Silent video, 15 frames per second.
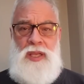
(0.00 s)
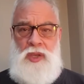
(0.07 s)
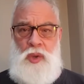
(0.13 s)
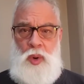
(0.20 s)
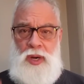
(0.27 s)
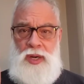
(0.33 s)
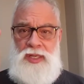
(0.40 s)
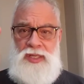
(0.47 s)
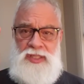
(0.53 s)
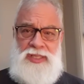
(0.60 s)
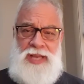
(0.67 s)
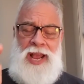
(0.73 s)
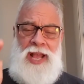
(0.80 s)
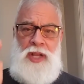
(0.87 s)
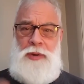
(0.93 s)
Your
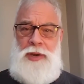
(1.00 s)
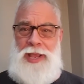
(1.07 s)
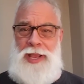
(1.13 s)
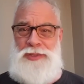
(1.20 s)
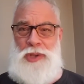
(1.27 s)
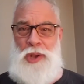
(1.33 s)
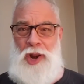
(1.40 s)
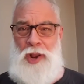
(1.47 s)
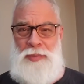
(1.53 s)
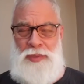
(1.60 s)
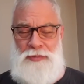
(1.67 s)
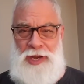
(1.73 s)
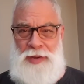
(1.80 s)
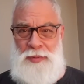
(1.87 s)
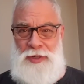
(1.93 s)
salary has gone
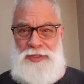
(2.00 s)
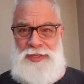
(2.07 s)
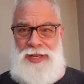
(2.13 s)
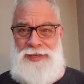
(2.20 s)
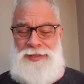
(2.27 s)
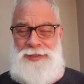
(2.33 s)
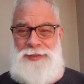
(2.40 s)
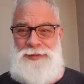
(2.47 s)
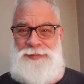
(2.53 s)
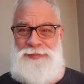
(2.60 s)
up 3%.